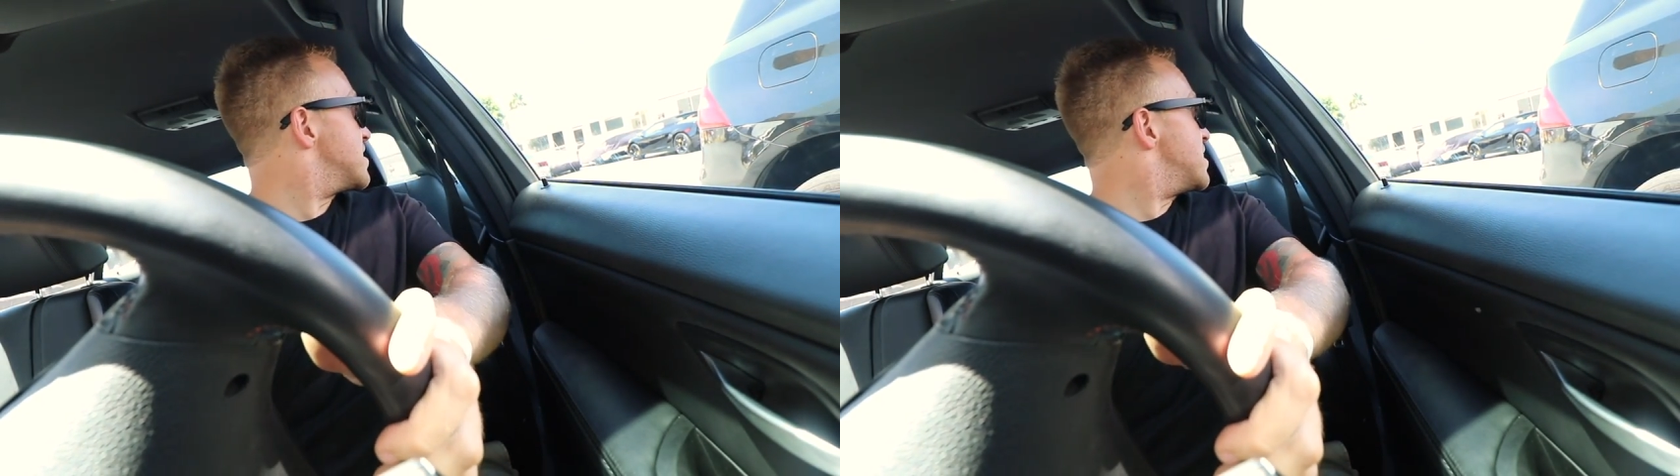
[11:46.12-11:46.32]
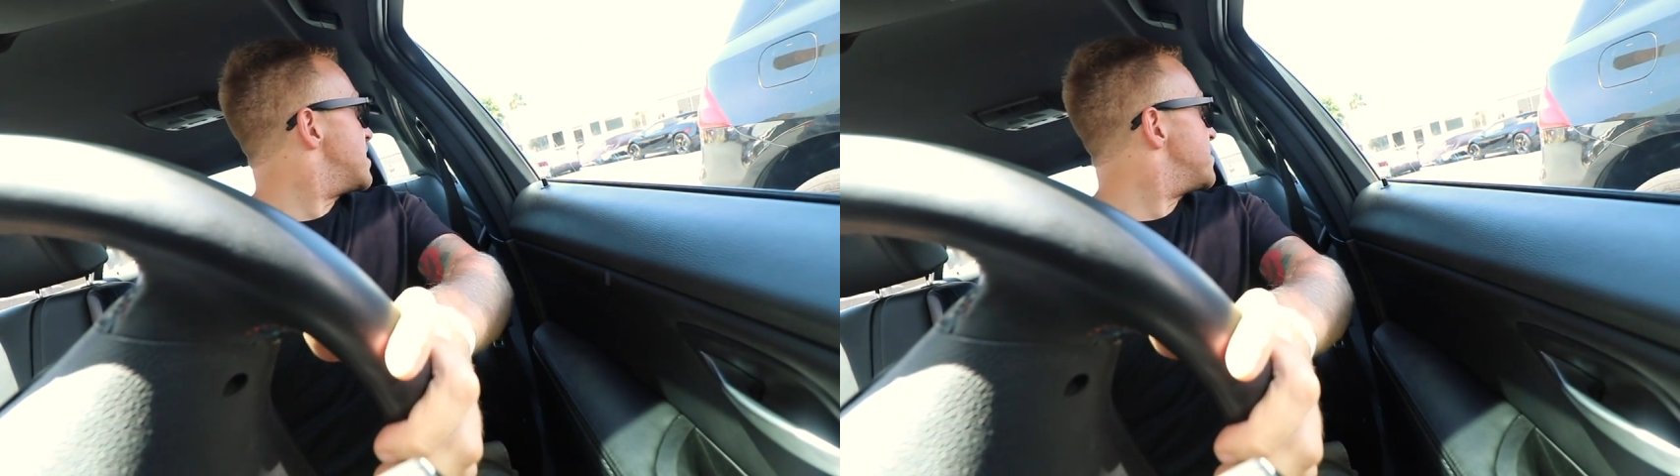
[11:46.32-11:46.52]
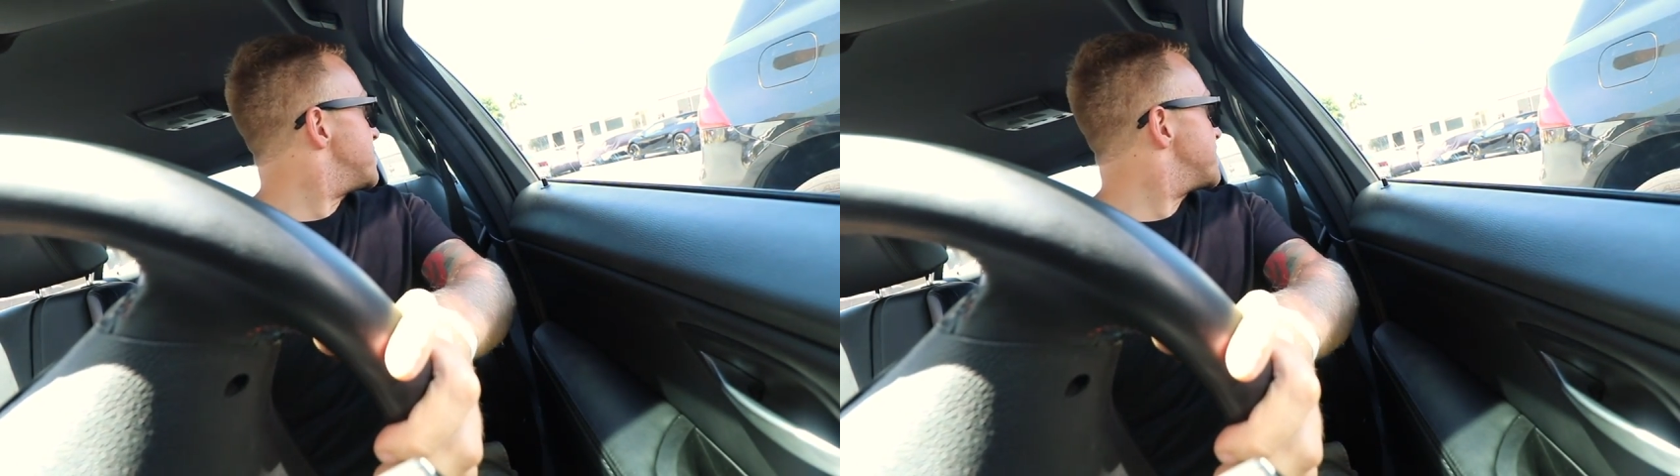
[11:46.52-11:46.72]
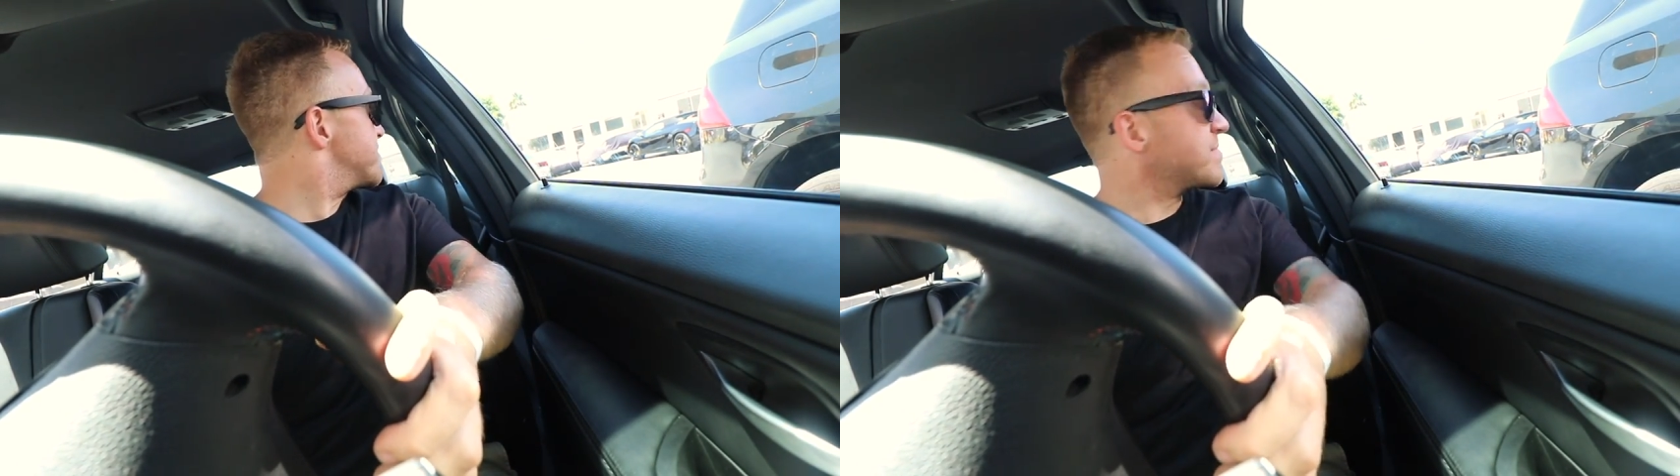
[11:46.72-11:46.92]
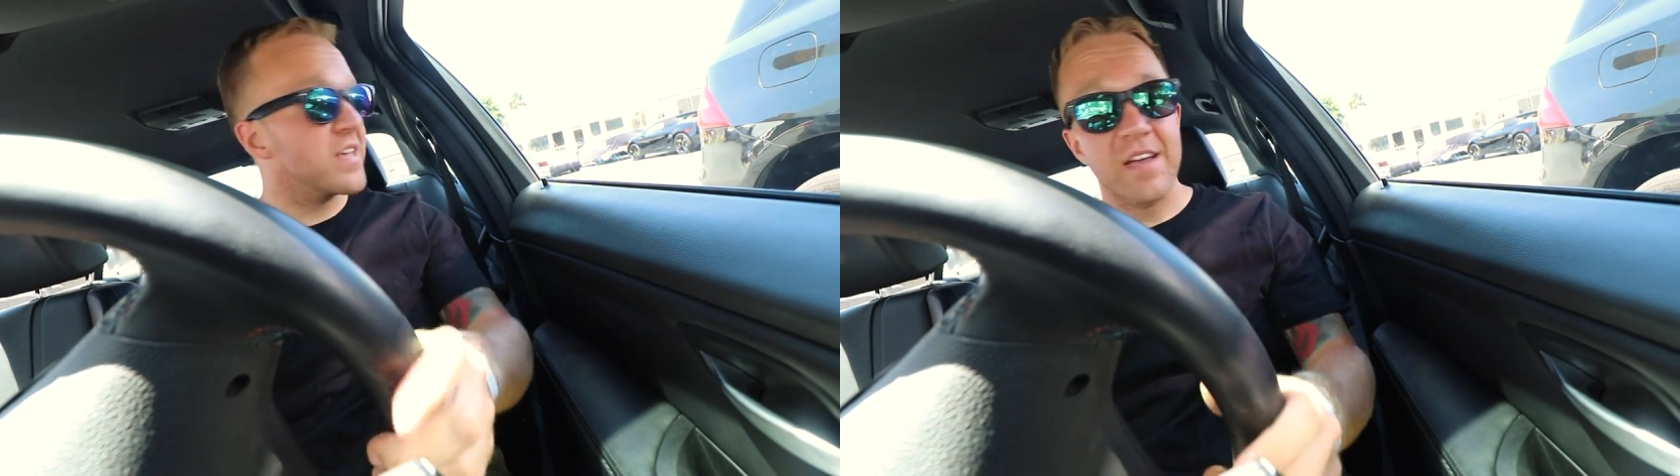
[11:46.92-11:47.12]

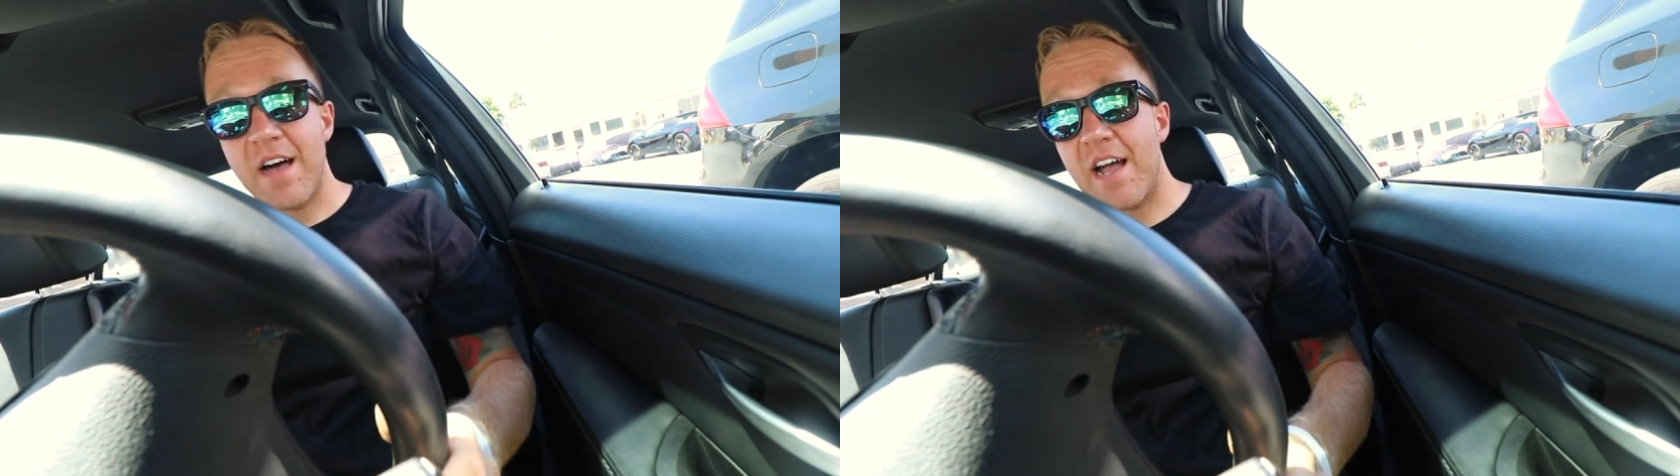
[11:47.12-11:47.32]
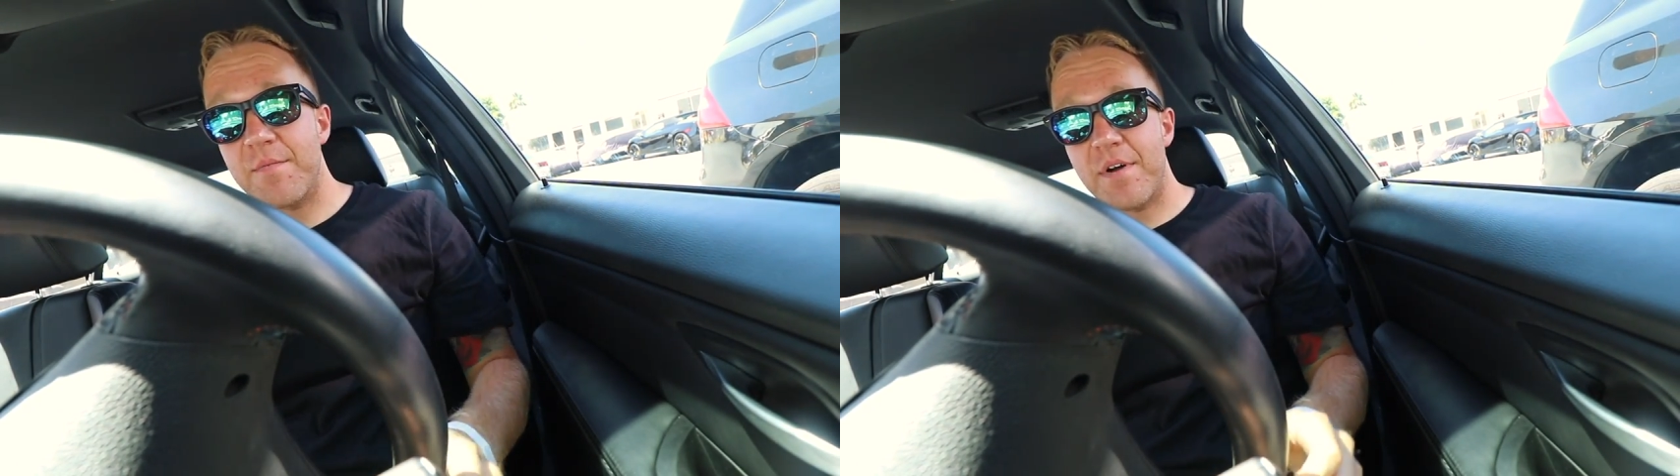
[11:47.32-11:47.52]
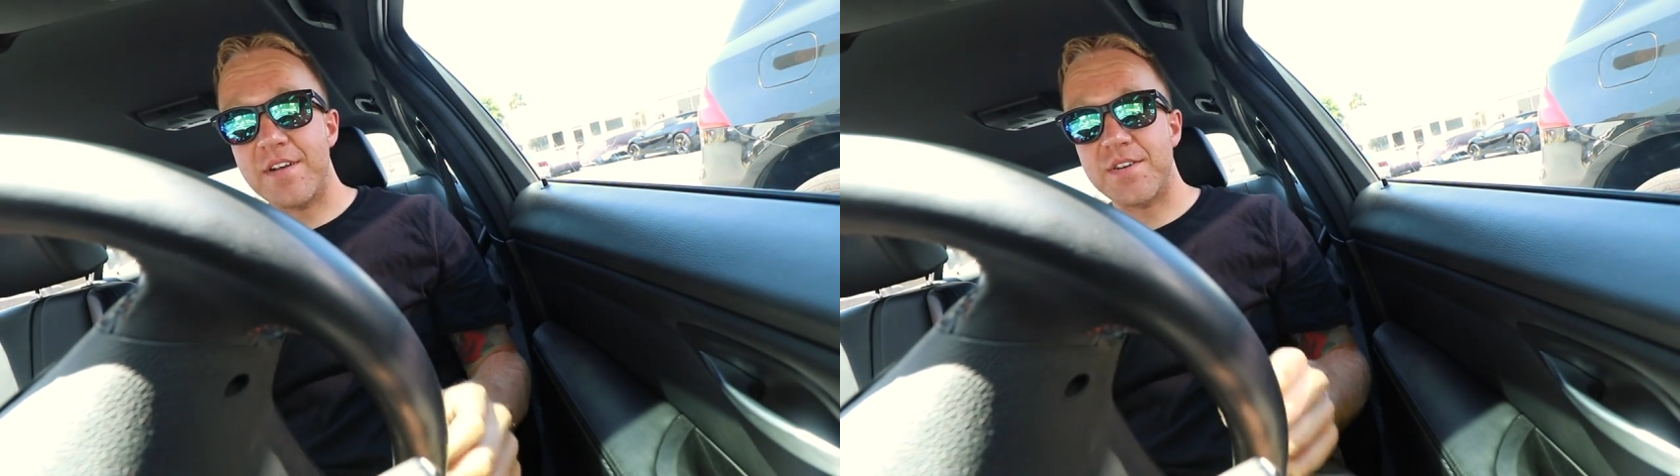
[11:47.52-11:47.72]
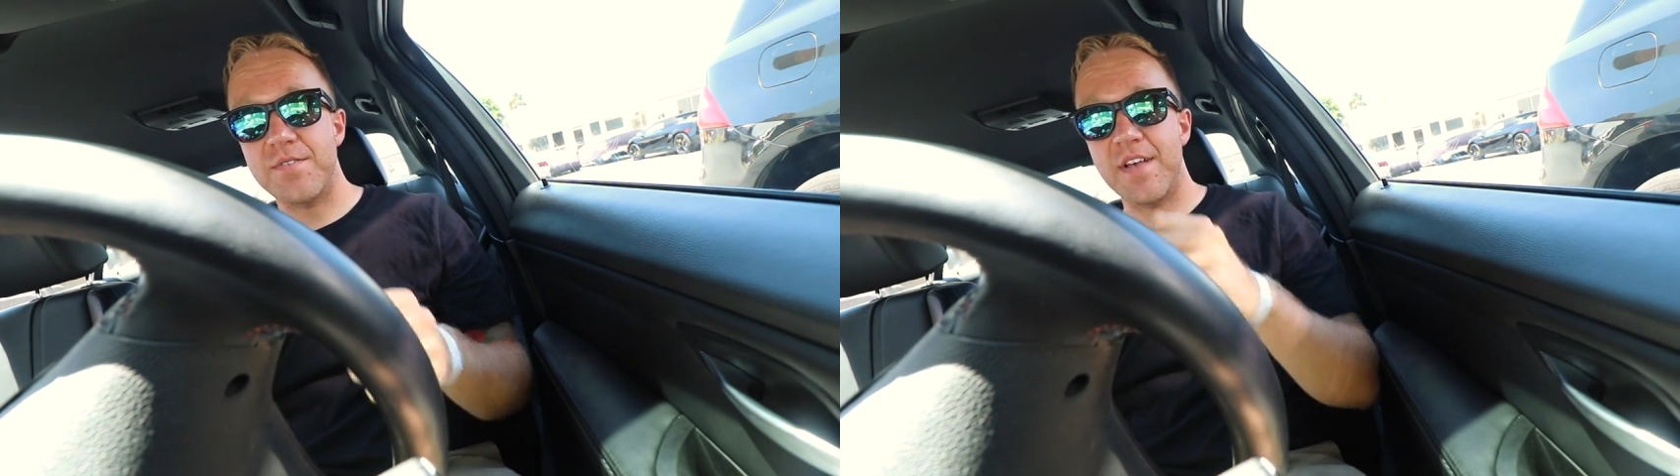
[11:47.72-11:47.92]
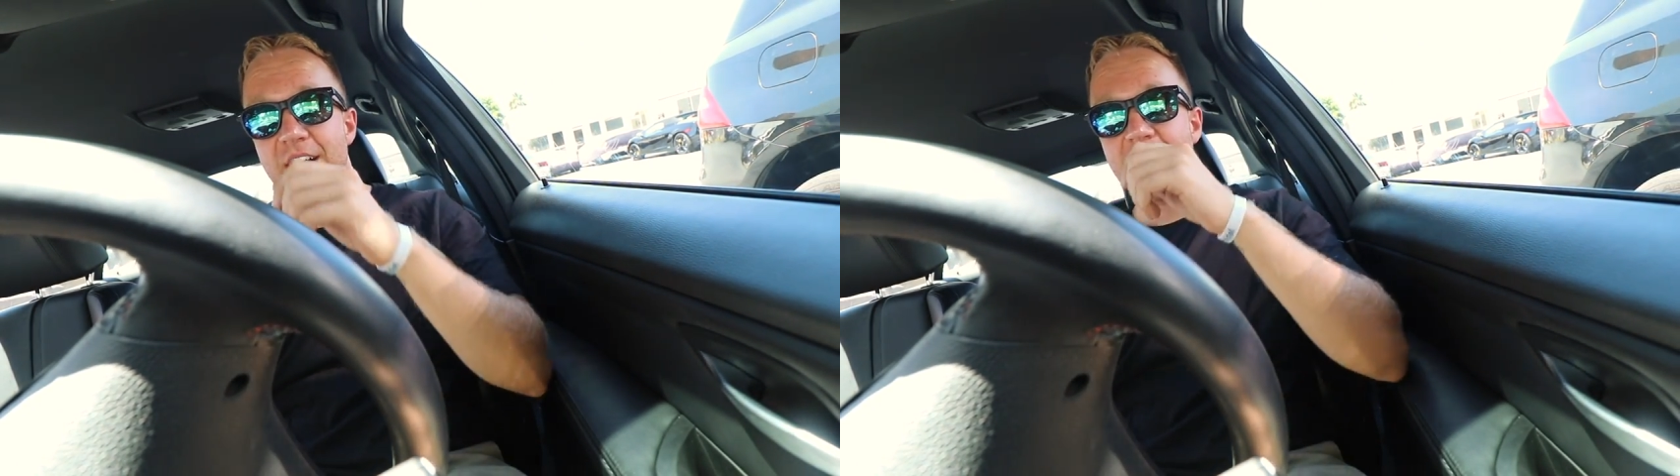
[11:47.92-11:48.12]
I can probably
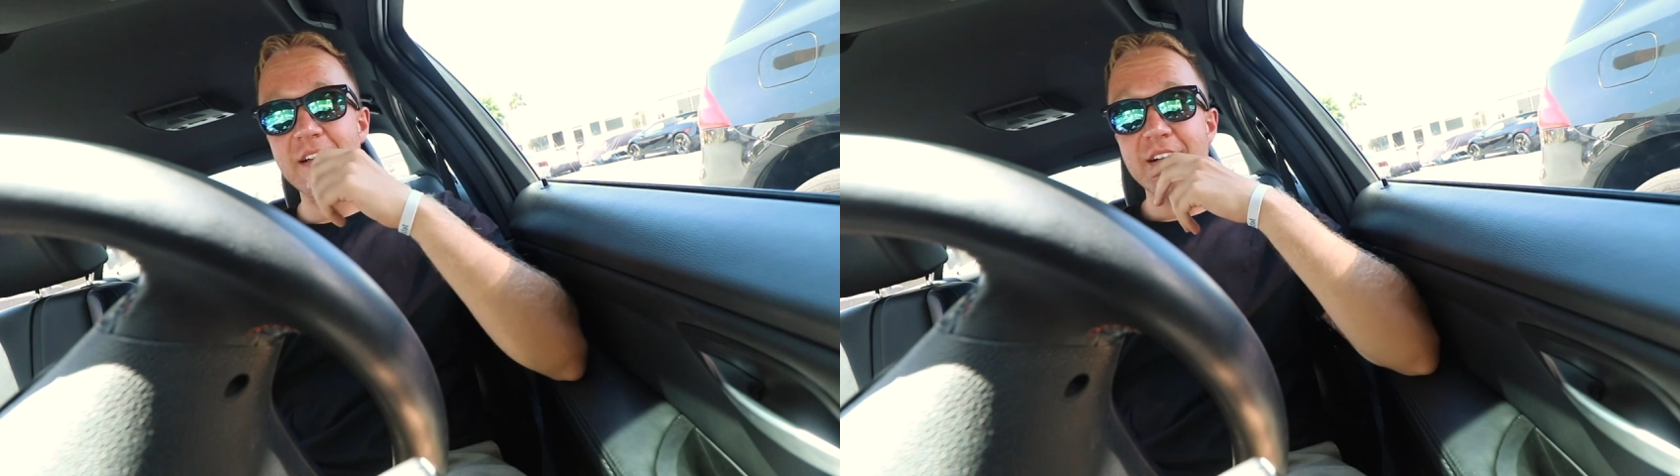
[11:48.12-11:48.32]
show that.